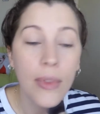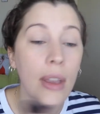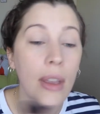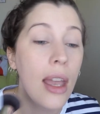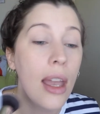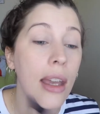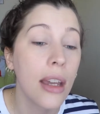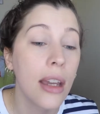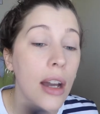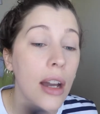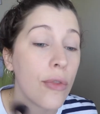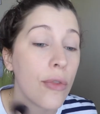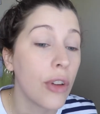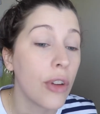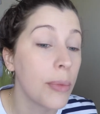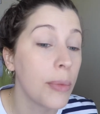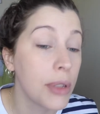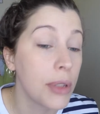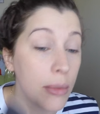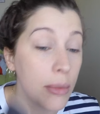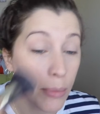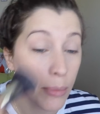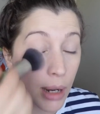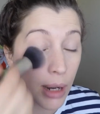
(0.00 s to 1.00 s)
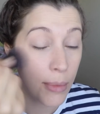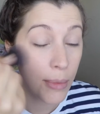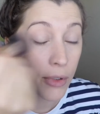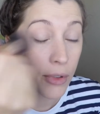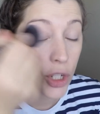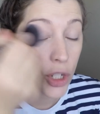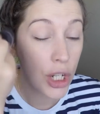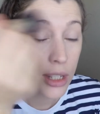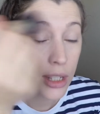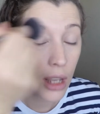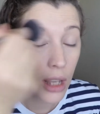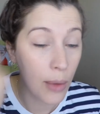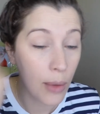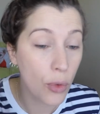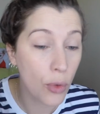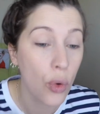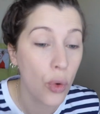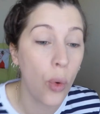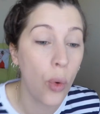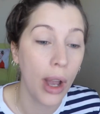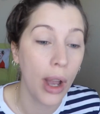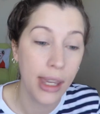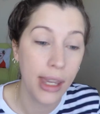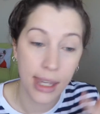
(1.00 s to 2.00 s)
and cover up some blemishes. I'm
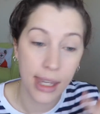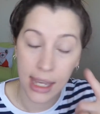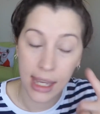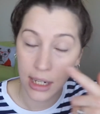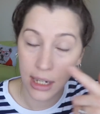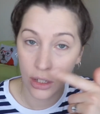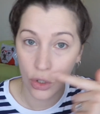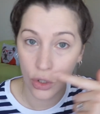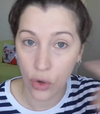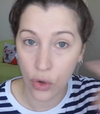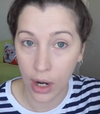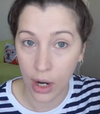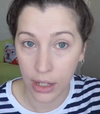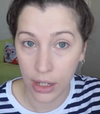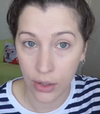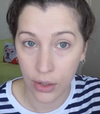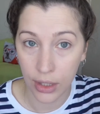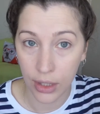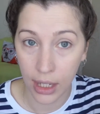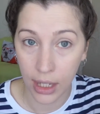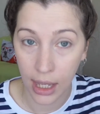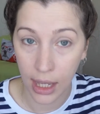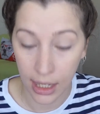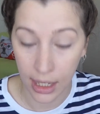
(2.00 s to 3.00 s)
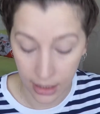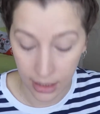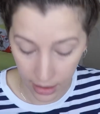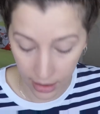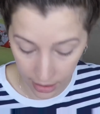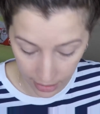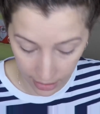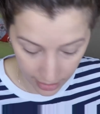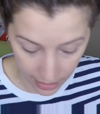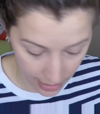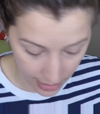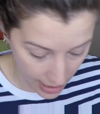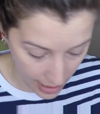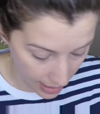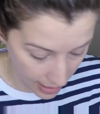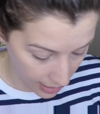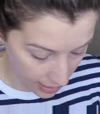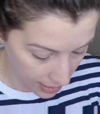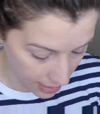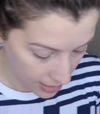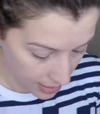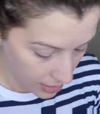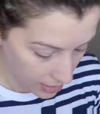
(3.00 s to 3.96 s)
quite keen to try using it as a concealer.